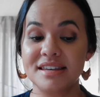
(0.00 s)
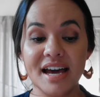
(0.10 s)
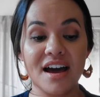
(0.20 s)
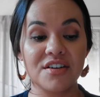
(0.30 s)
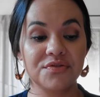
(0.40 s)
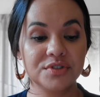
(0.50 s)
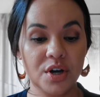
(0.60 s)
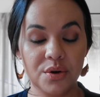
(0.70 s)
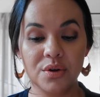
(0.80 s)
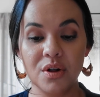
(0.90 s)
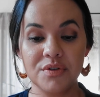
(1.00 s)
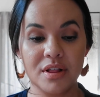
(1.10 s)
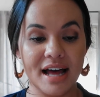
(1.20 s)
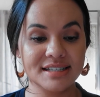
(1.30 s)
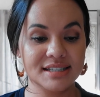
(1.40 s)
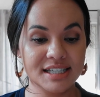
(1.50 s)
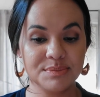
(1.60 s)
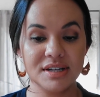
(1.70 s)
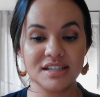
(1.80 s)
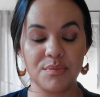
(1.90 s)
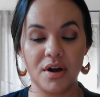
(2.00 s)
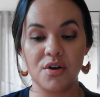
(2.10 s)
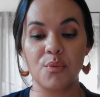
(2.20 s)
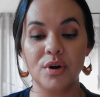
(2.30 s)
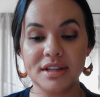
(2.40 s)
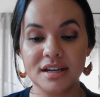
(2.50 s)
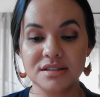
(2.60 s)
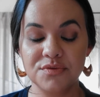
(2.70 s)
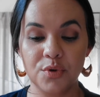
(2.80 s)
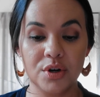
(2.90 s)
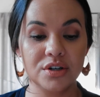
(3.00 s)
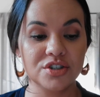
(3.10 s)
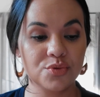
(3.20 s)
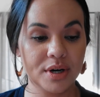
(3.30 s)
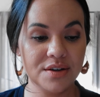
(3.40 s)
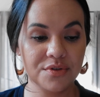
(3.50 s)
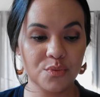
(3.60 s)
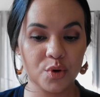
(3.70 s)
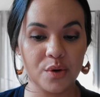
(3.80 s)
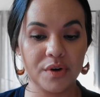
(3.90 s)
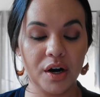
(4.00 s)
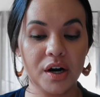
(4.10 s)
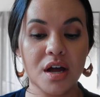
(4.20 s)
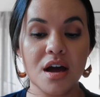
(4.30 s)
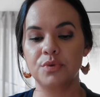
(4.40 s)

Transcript: yeah, total over the last six months, I brought home 1,420 from Rover.